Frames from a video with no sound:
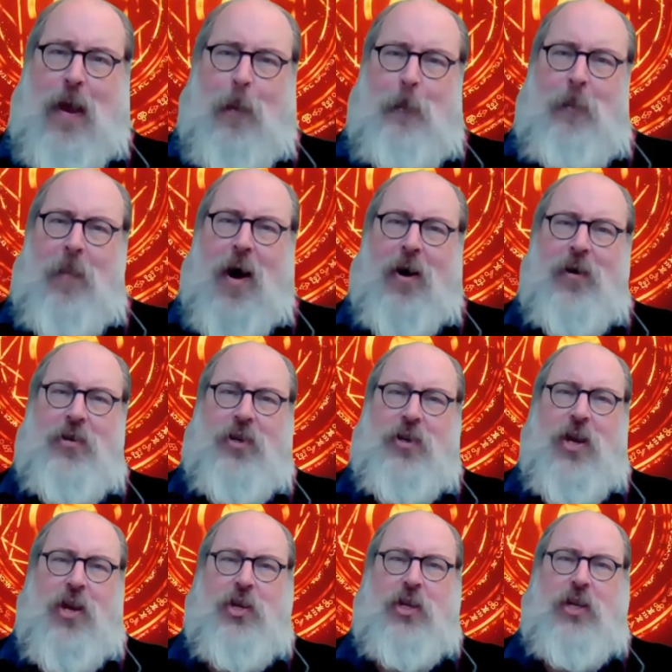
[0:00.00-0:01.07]
Modern
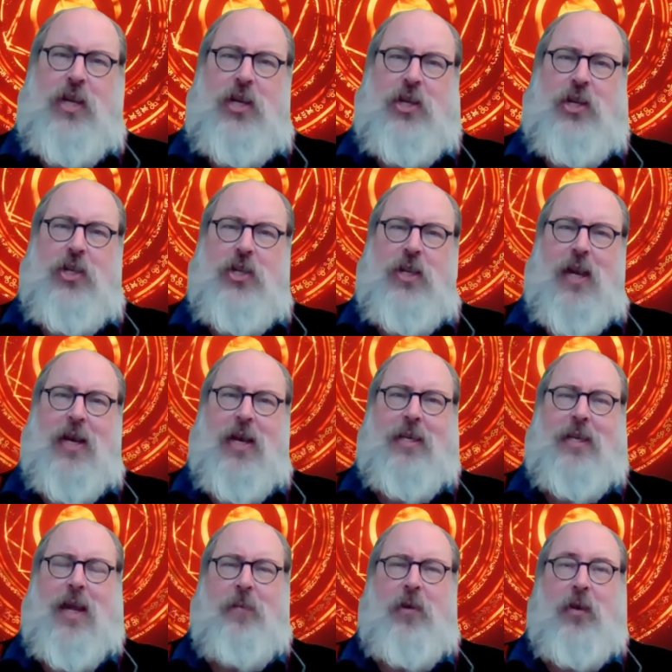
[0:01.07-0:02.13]
education teaches that it is
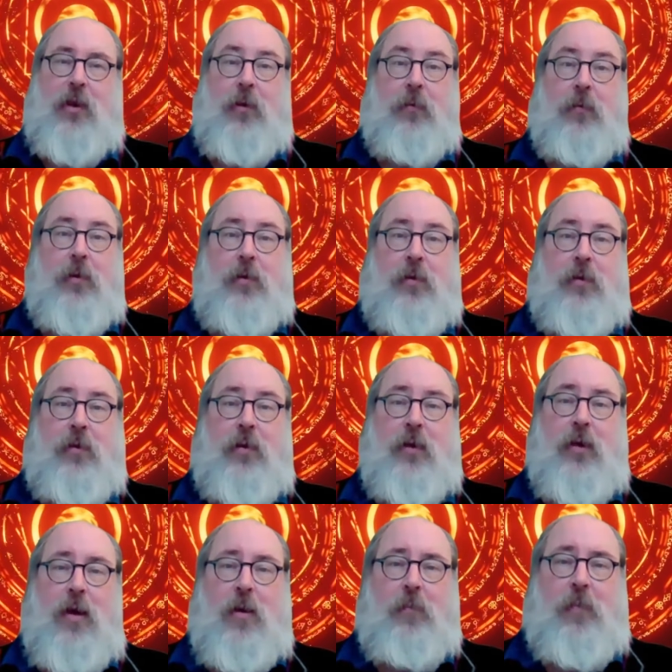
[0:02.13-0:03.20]
not merely rude,
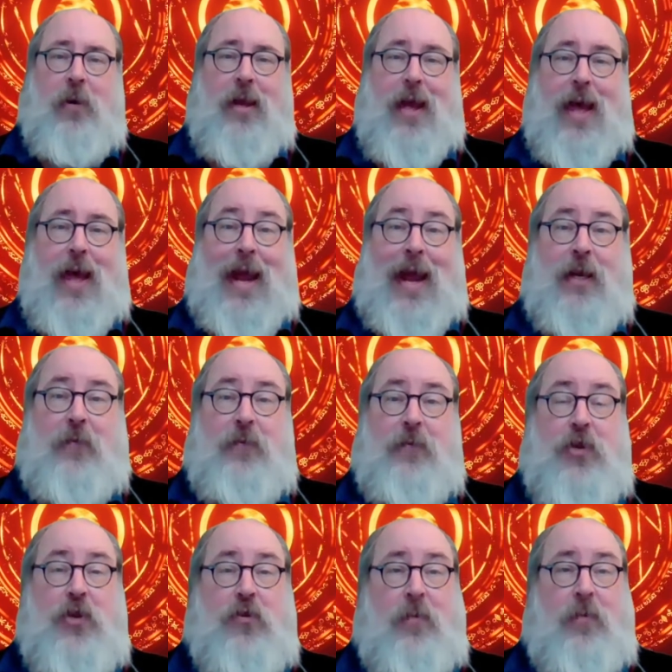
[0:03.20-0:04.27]
but an act of
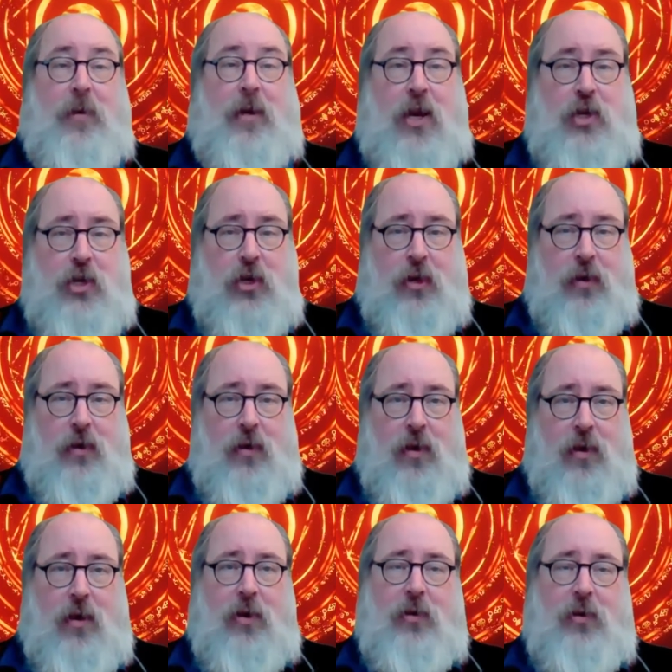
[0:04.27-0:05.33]
discrimination
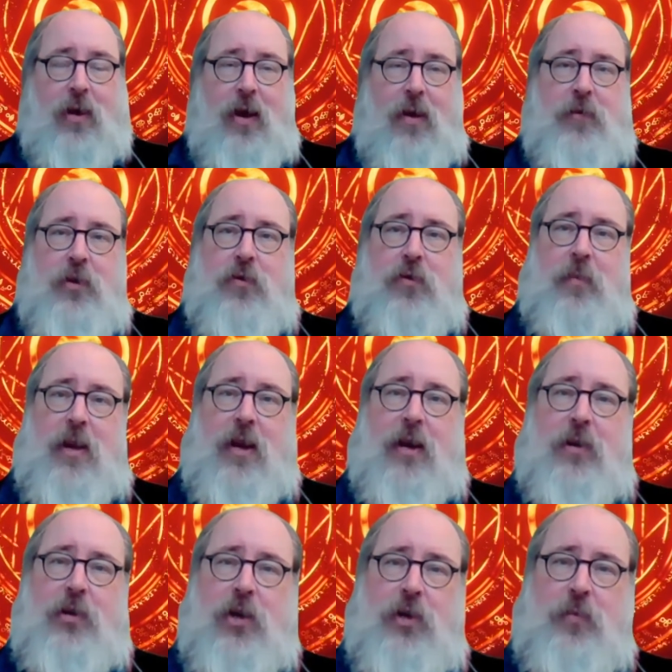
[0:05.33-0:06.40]
to have
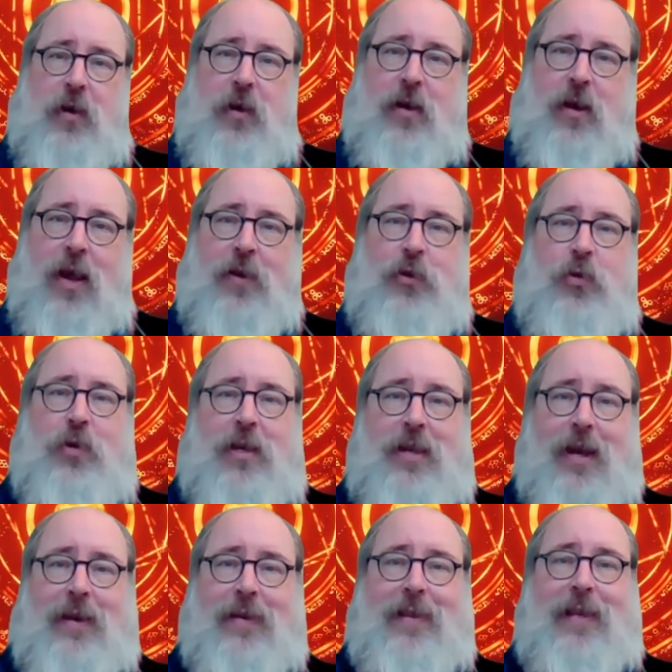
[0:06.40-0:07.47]
discriminating judgment and to
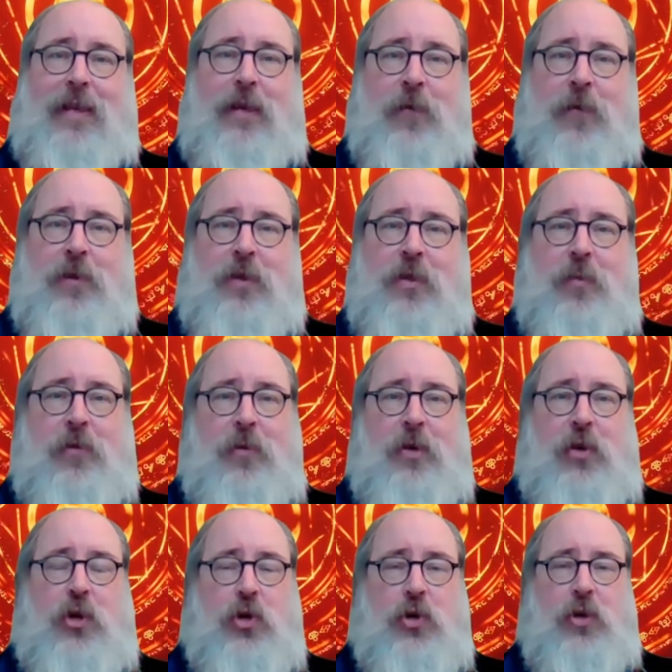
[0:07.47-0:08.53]
detect the differences
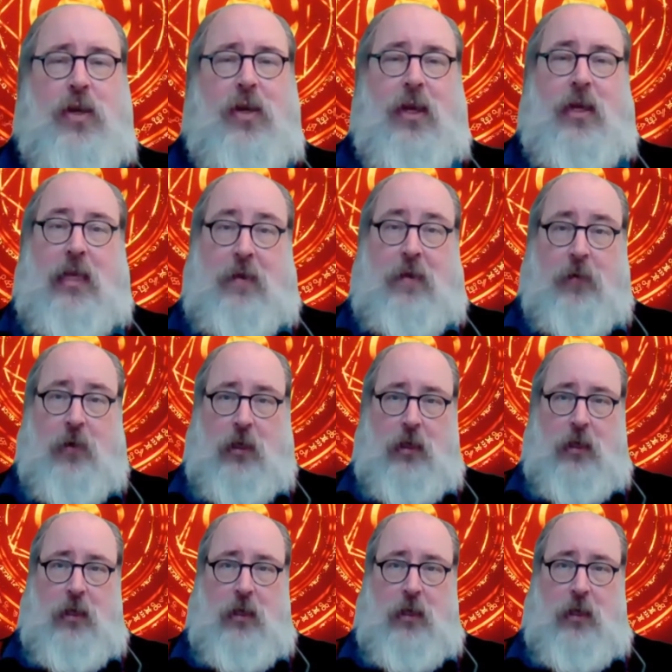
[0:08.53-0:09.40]
between good and evil.